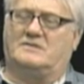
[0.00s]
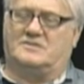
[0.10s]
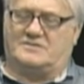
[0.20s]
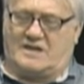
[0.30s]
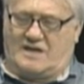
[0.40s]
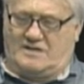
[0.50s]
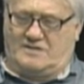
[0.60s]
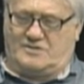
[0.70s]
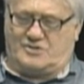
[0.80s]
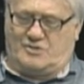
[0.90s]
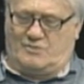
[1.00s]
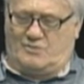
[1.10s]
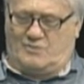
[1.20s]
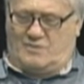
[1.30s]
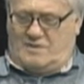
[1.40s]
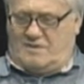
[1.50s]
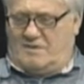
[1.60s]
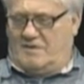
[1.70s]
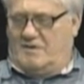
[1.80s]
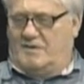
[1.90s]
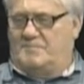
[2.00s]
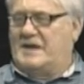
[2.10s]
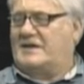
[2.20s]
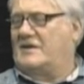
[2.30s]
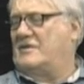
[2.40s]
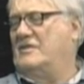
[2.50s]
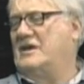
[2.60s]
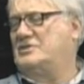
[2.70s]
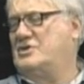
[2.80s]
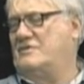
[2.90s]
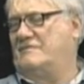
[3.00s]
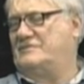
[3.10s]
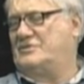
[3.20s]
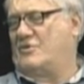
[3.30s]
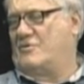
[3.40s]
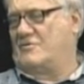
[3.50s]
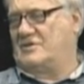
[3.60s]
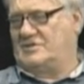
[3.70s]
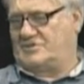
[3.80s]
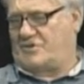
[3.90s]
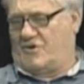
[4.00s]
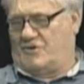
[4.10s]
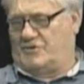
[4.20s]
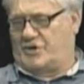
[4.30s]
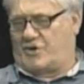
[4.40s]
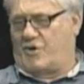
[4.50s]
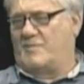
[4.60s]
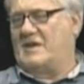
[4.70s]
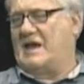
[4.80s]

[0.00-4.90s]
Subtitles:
decided to make a collection of stories called the Kermit